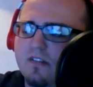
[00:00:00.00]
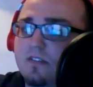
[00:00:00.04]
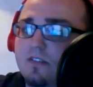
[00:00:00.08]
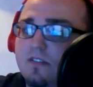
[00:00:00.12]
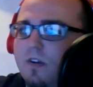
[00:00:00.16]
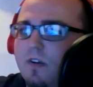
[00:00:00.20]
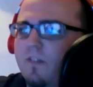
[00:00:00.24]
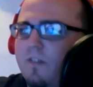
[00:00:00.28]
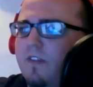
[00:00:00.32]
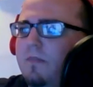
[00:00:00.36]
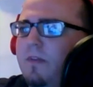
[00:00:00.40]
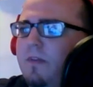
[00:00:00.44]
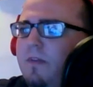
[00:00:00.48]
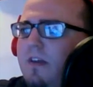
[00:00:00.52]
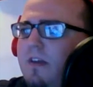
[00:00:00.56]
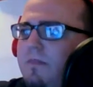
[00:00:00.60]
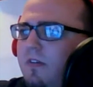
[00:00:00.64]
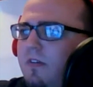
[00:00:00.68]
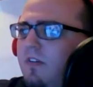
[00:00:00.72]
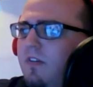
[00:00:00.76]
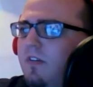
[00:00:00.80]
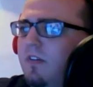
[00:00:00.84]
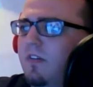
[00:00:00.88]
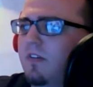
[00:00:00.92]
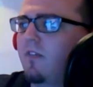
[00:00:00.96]
turn the
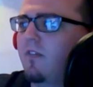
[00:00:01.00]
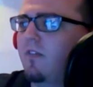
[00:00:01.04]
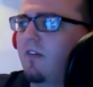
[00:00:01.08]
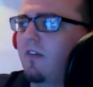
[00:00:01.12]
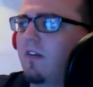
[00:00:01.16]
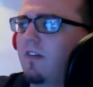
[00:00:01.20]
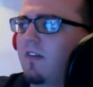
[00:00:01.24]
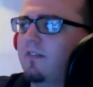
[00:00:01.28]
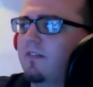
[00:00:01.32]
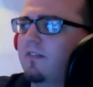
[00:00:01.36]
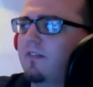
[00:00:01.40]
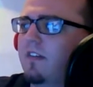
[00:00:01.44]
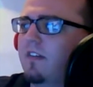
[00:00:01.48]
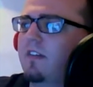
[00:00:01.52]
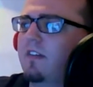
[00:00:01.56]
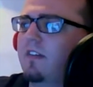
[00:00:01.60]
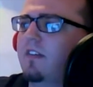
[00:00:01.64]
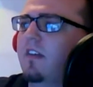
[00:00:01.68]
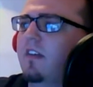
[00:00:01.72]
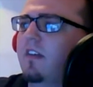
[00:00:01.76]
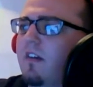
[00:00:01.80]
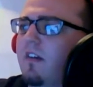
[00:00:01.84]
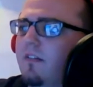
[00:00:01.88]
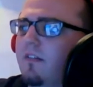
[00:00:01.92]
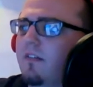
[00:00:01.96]
people over. And,